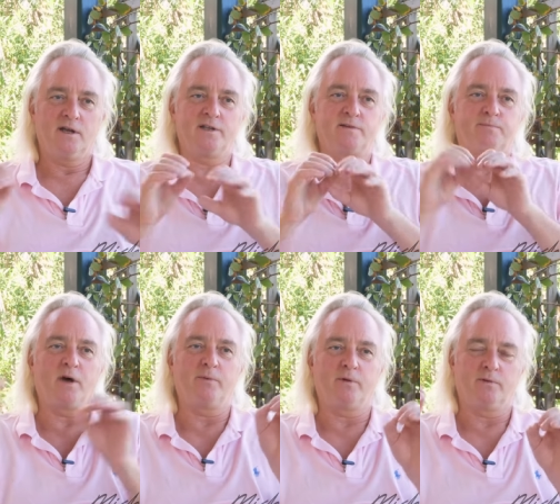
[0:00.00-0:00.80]
as a
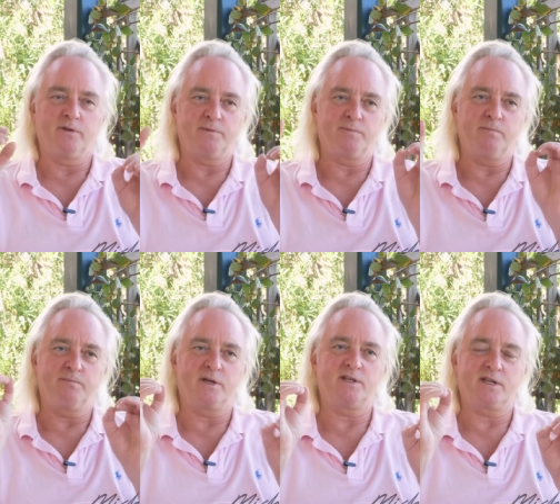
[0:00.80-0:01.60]
bubble has been
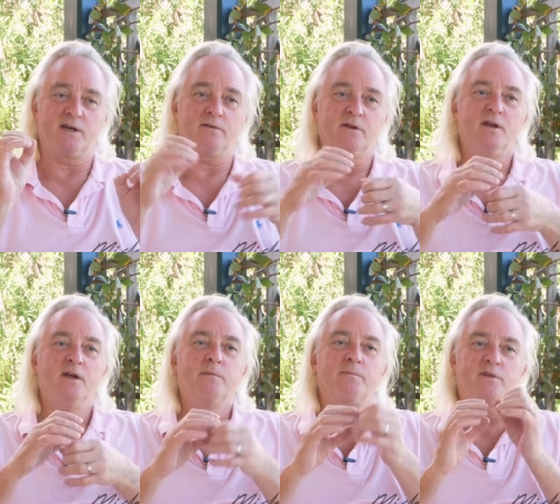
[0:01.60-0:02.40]
burst out.
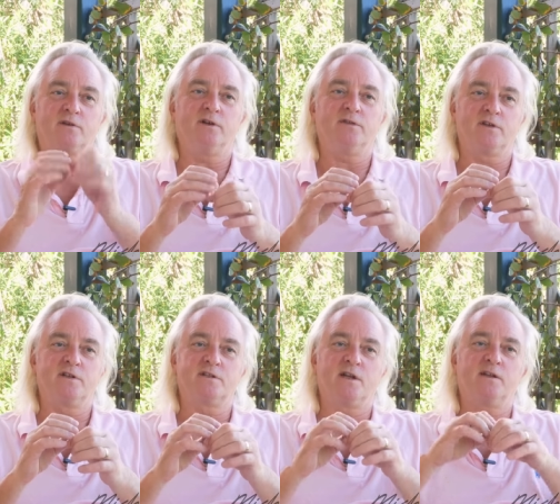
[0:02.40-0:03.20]
But the great thing
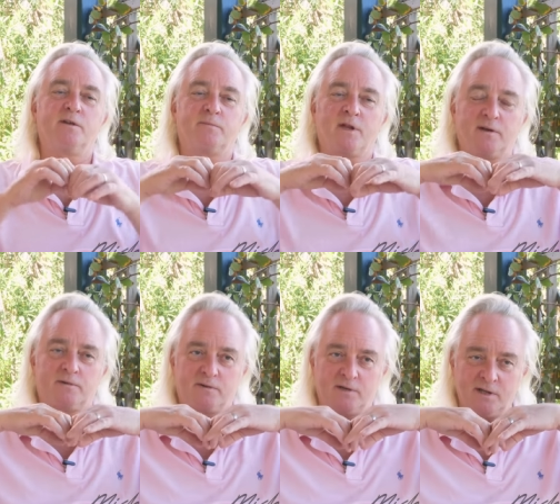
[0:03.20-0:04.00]
is now that
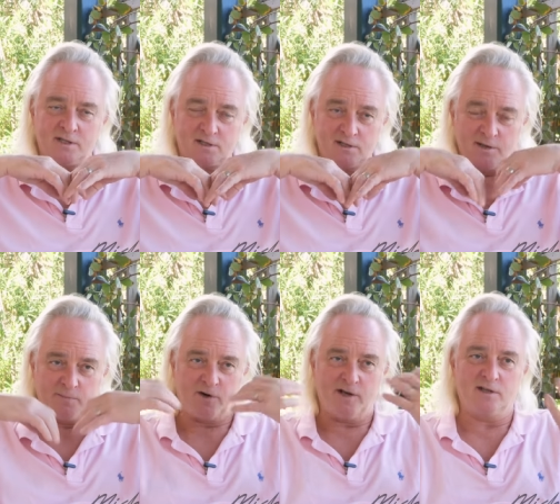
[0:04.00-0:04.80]
that is
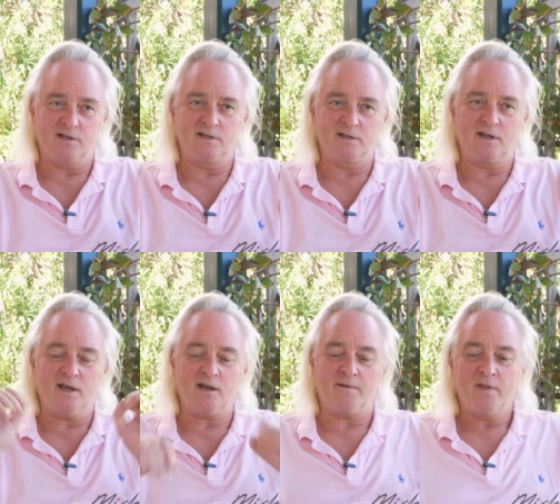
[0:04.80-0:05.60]
liberated into the
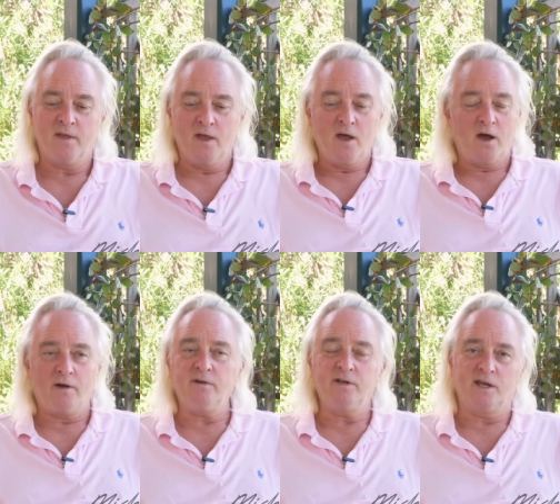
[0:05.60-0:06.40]
air.
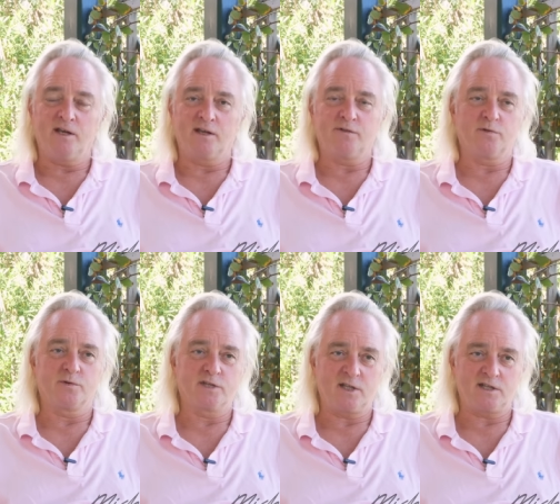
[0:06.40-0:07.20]
Our only headache, of
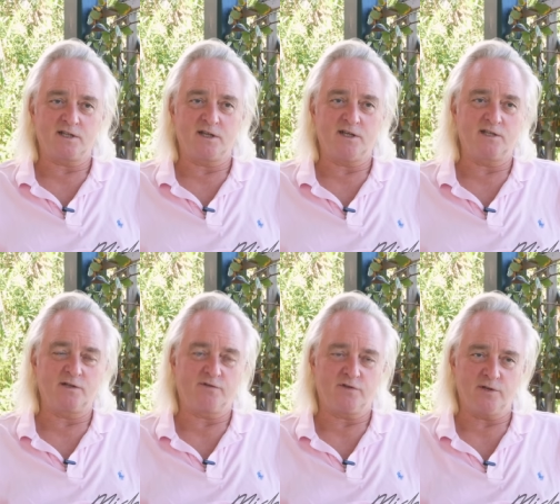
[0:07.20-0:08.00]
course, at that stage
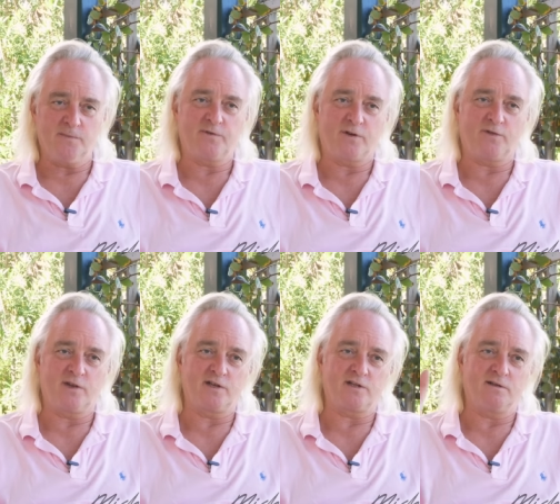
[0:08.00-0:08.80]
is if the tube filler
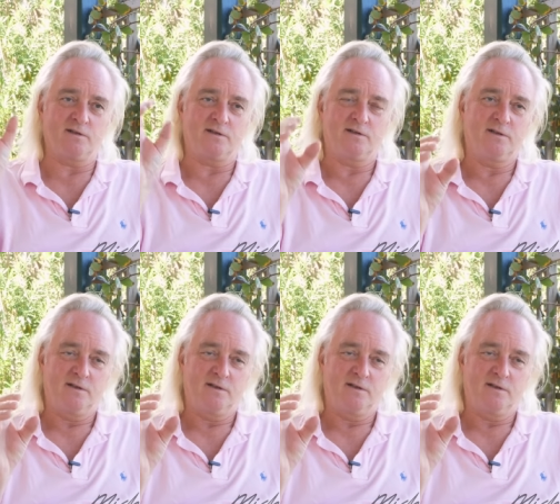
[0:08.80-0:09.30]
thinks that